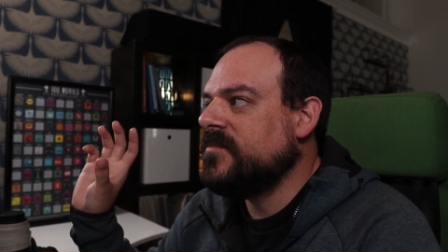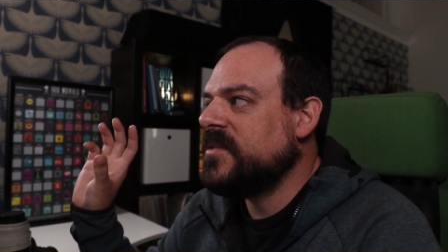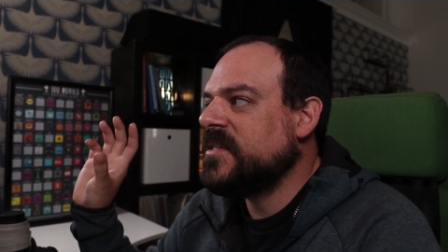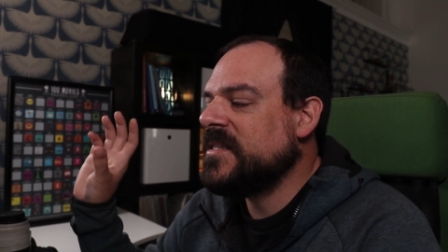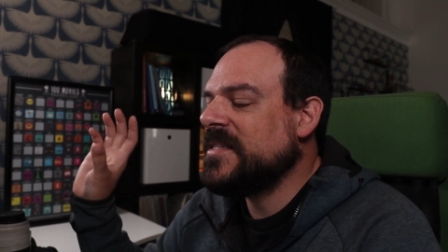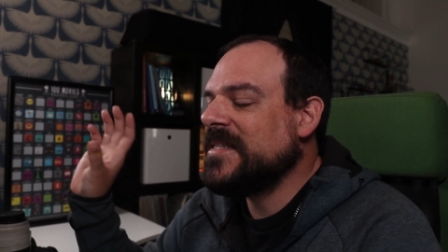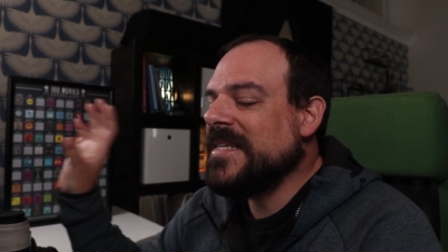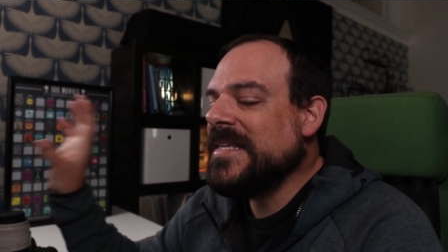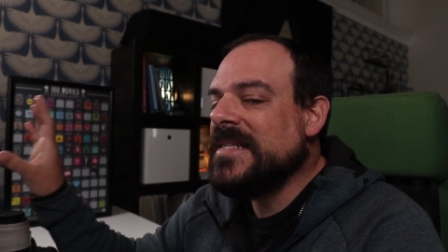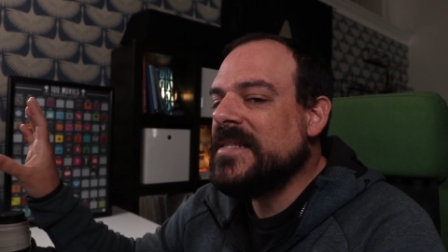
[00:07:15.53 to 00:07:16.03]

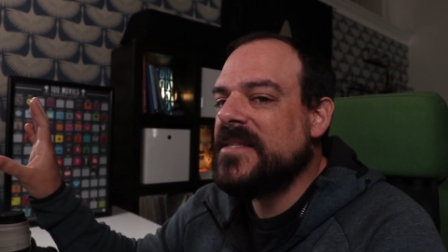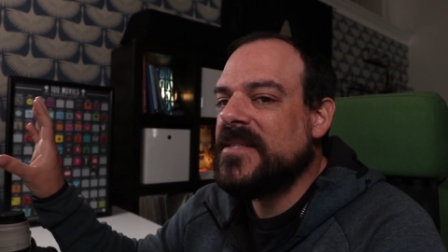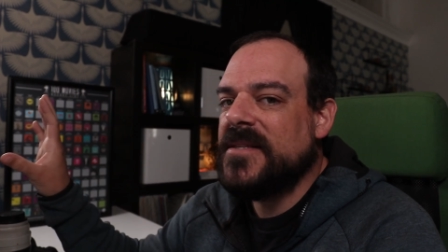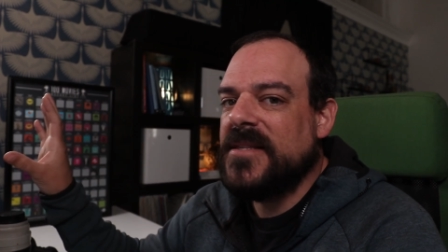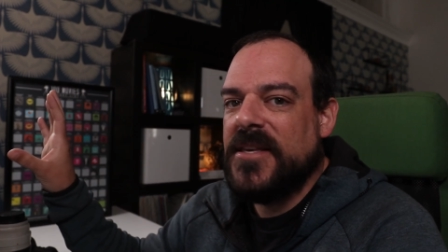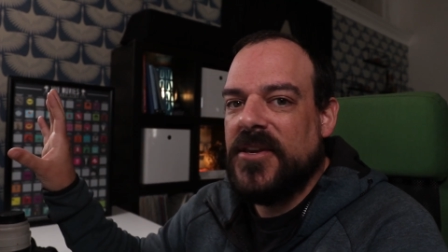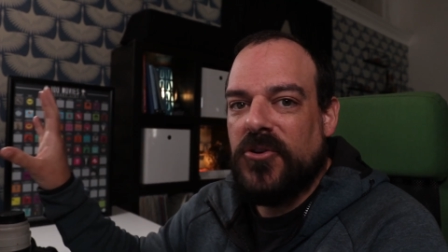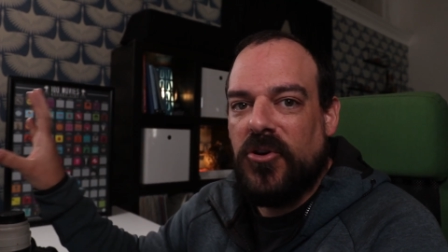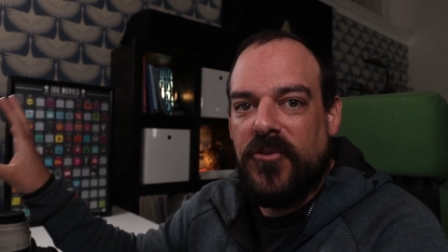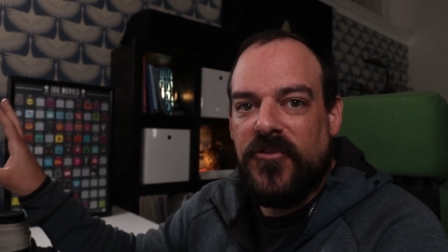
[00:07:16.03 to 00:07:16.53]
since
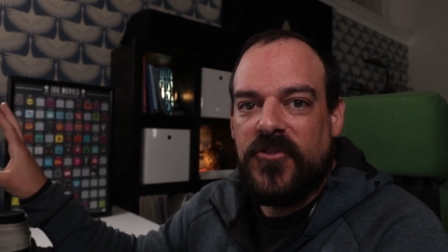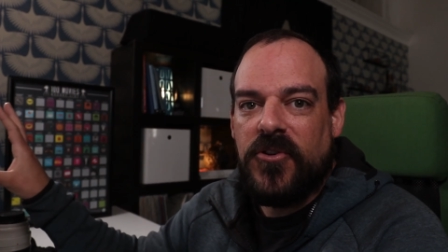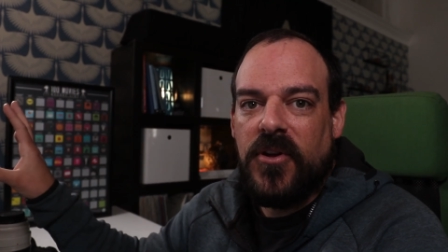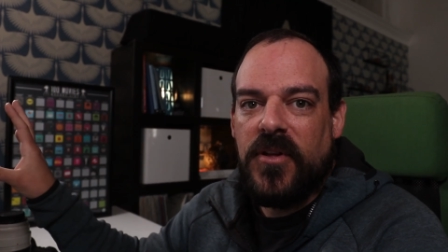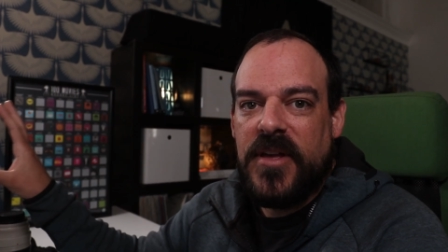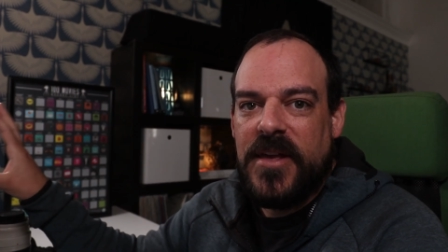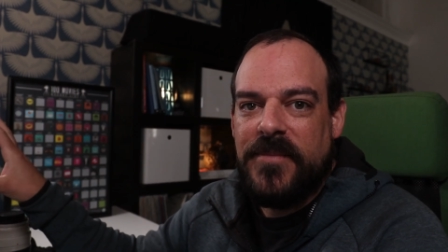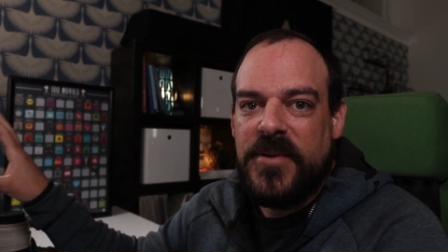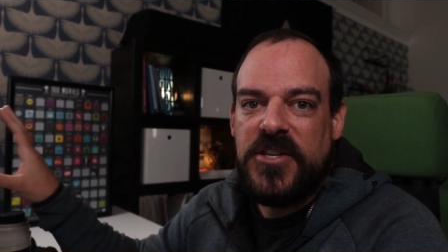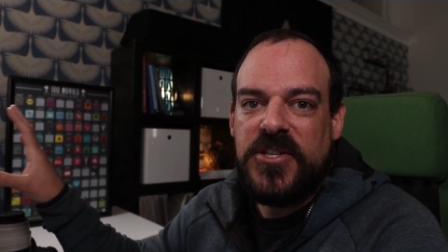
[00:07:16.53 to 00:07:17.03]
the
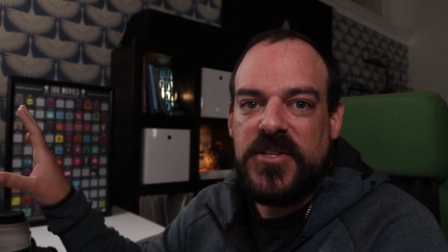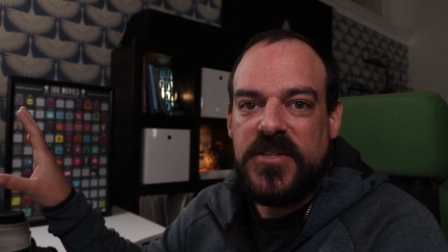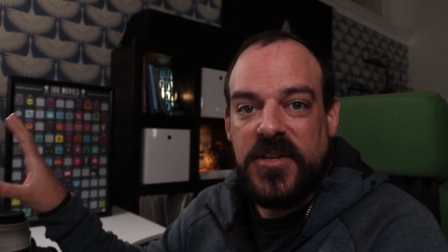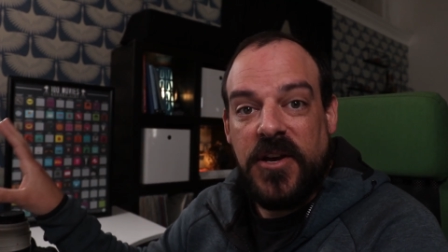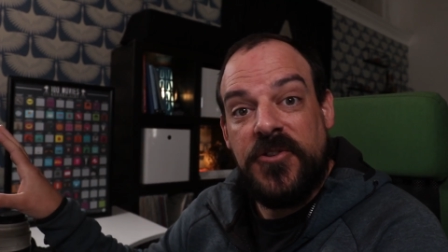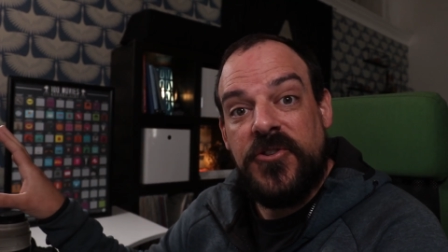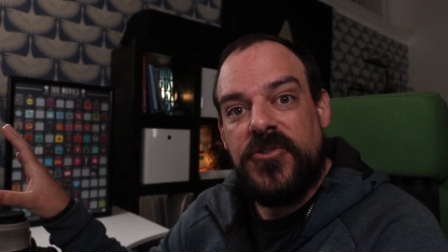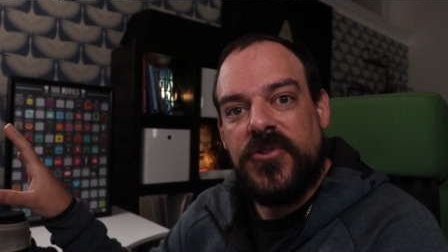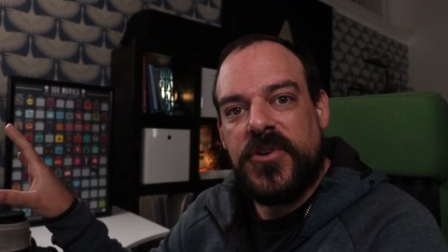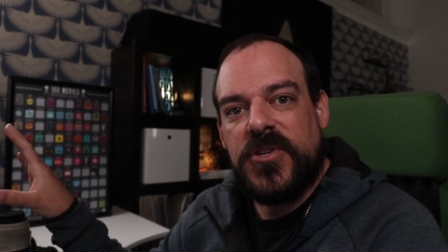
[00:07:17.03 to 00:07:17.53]
overall image is
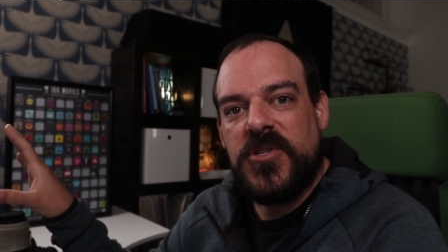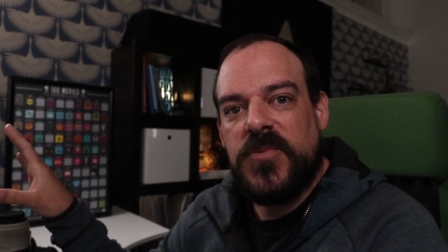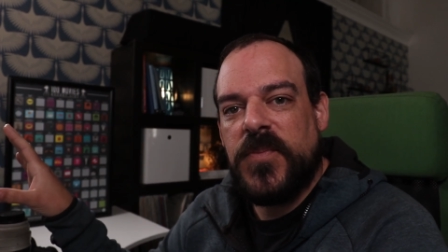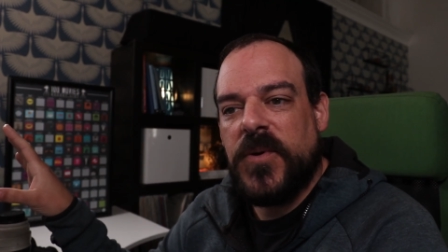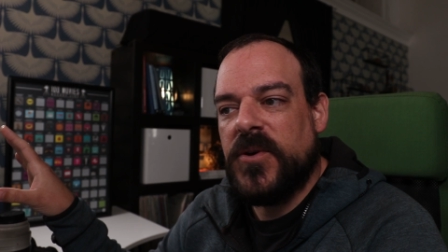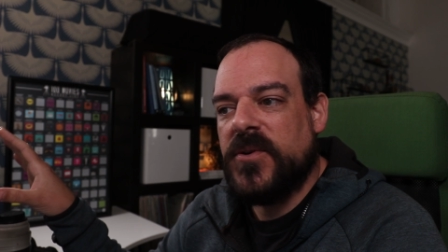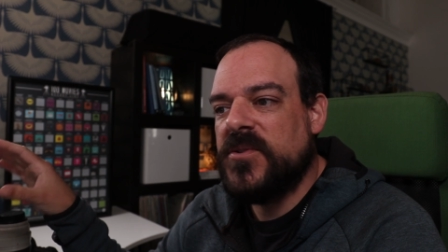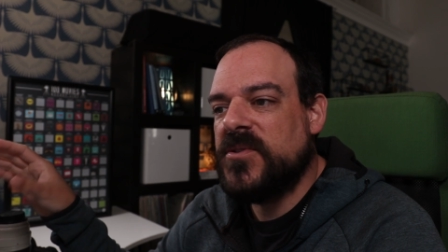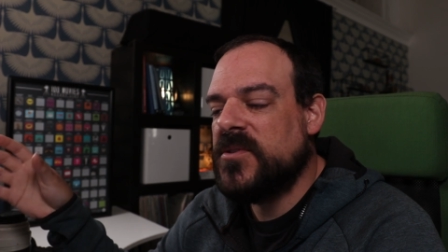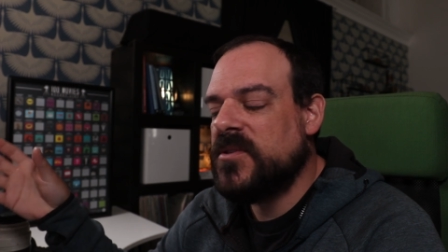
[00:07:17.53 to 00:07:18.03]

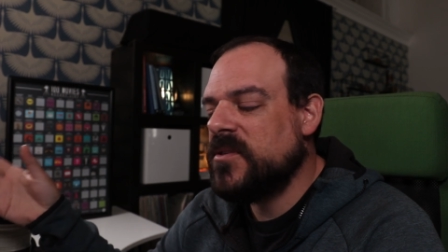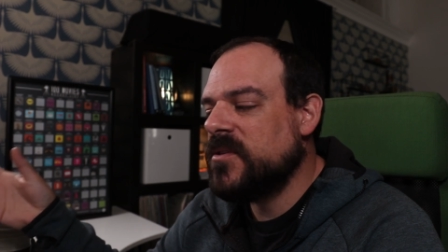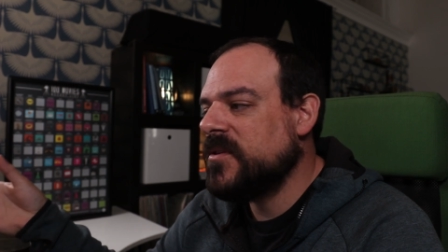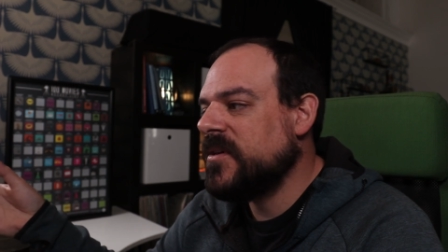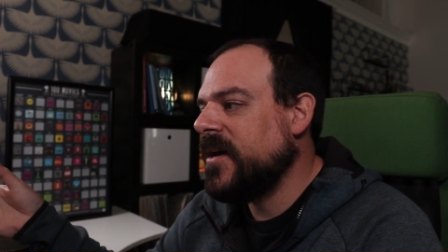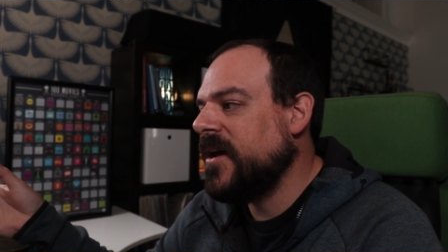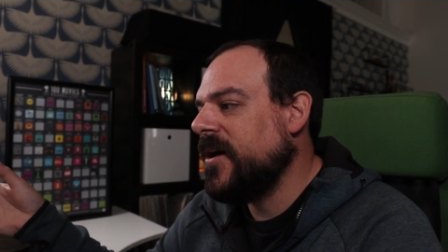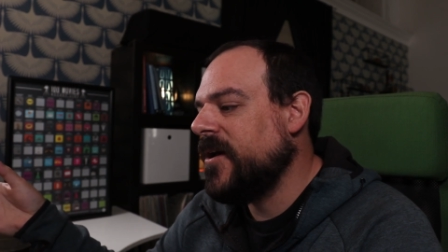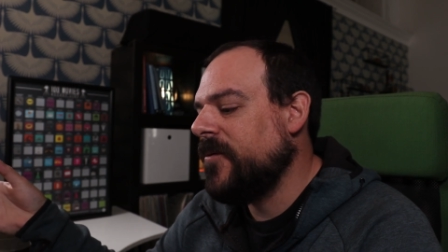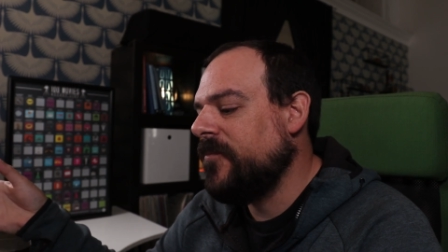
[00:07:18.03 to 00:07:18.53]

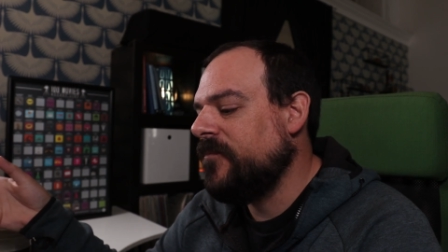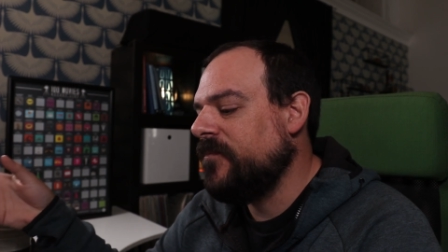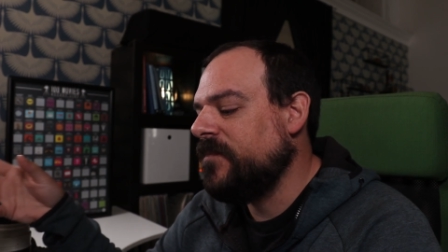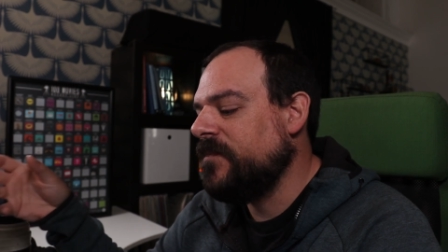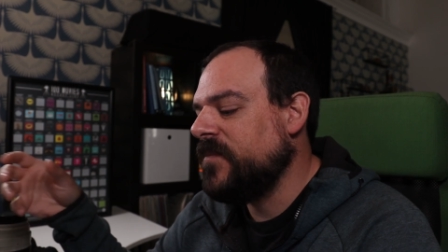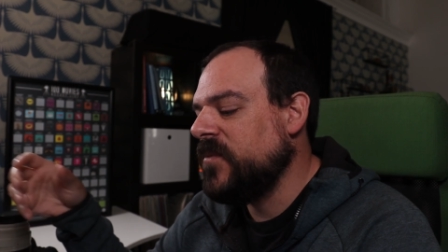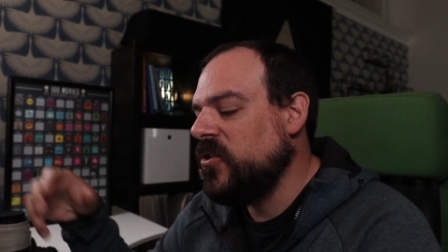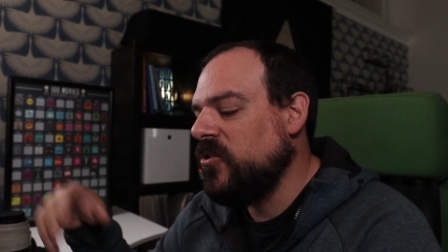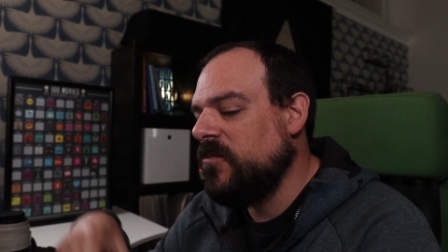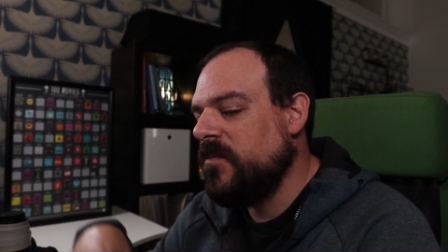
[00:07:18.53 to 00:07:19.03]
underexposed,
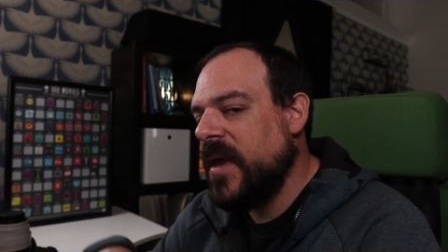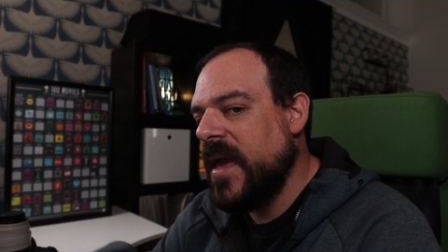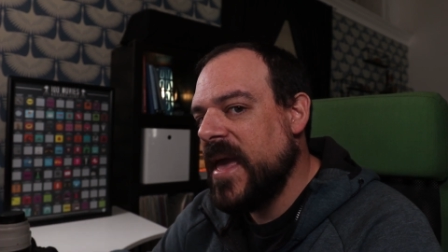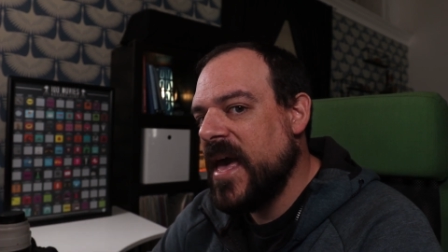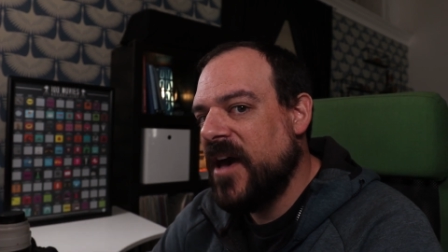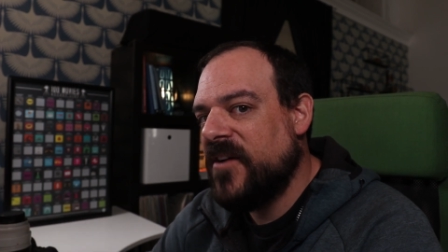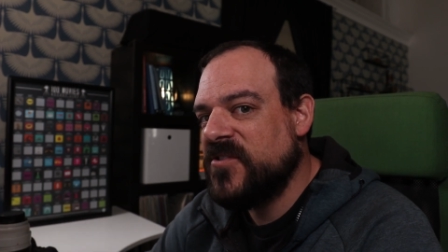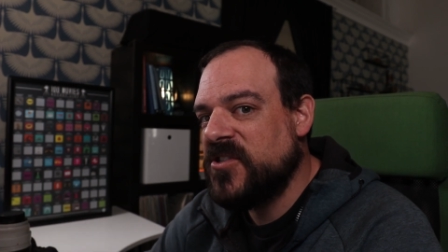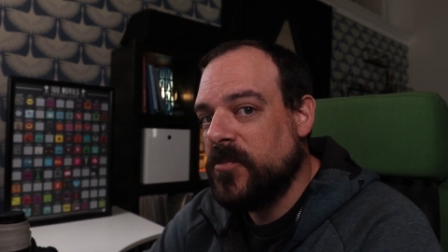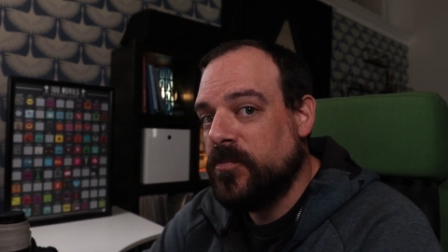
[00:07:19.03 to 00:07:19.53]
um, you may
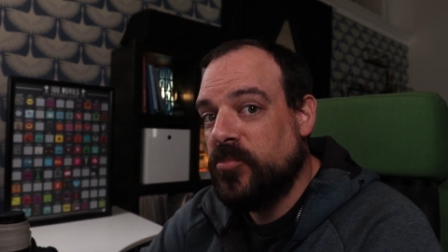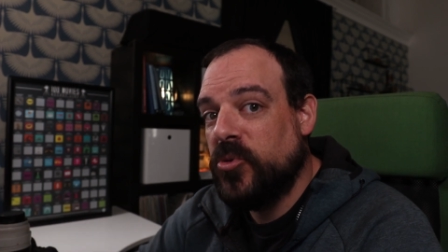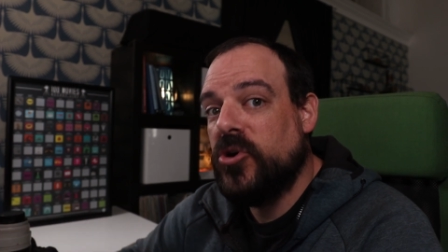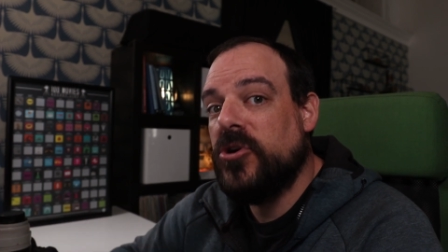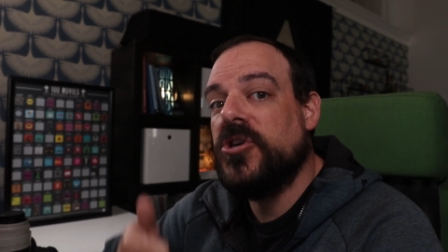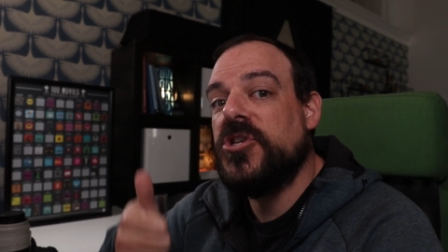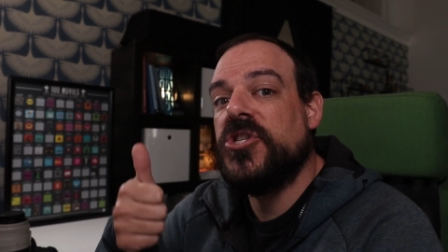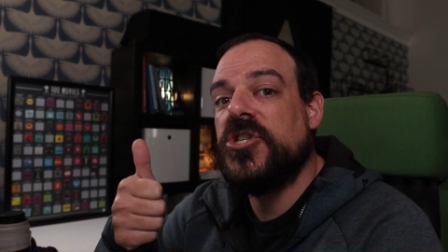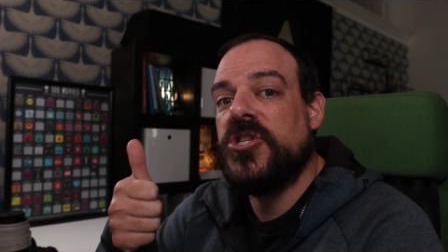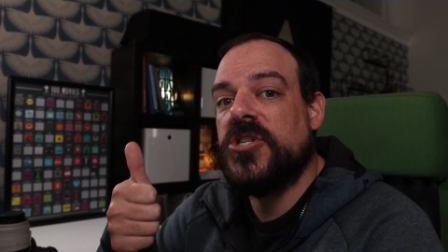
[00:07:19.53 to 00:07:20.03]
have to
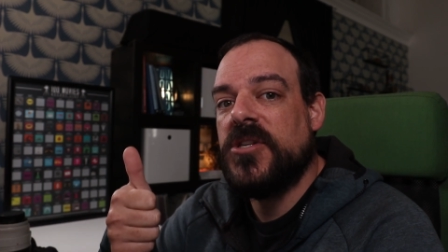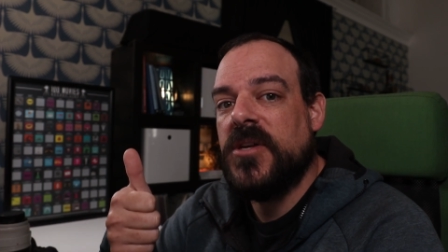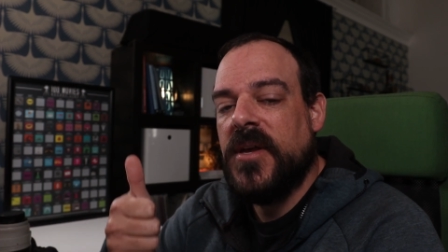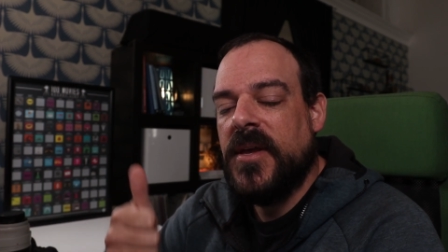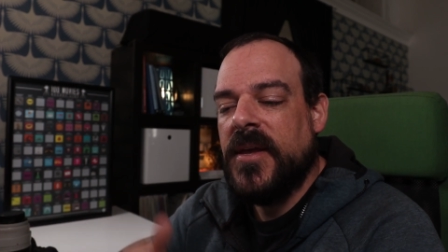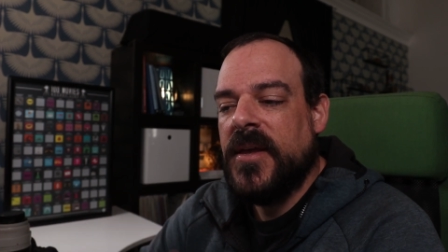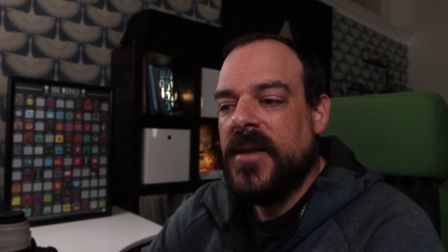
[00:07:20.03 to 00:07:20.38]
push